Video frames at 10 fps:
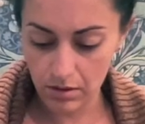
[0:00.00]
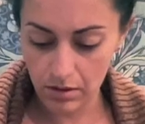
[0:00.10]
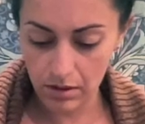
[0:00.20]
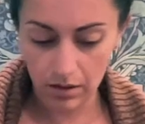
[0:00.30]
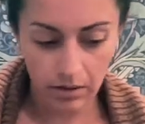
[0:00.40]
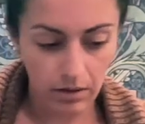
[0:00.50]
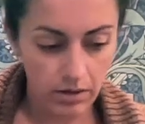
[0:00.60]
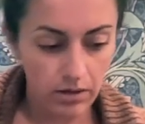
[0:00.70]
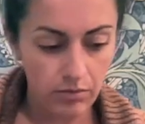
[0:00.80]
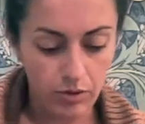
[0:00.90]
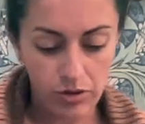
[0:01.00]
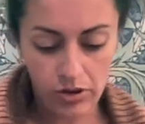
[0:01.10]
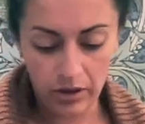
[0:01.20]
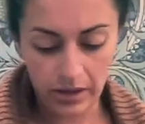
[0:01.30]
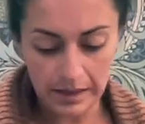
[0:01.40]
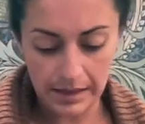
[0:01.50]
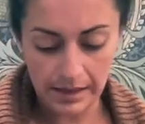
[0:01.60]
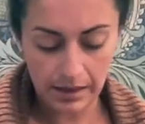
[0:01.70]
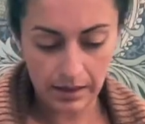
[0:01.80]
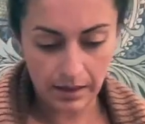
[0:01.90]
It's a little emotionally
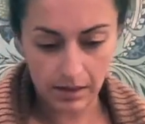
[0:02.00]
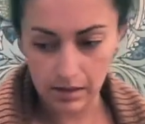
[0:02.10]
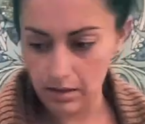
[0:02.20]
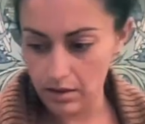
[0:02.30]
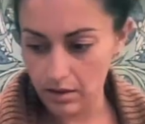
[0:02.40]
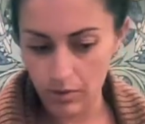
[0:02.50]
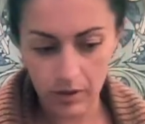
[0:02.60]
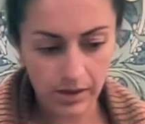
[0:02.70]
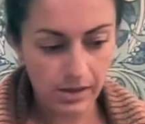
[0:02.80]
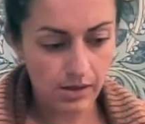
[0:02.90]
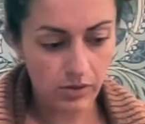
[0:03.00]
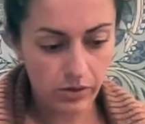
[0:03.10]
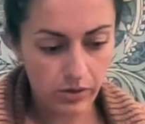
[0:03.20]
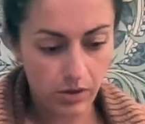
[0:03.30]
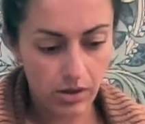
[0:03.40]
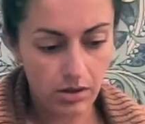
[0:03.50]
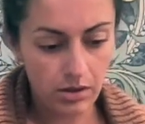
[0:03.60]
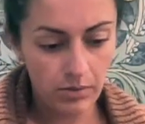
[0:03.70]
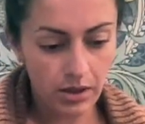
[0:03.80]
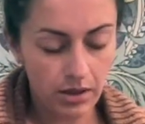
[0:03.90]
disconnected here. I want to see what's going
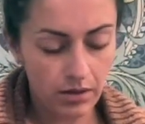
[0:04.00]
on.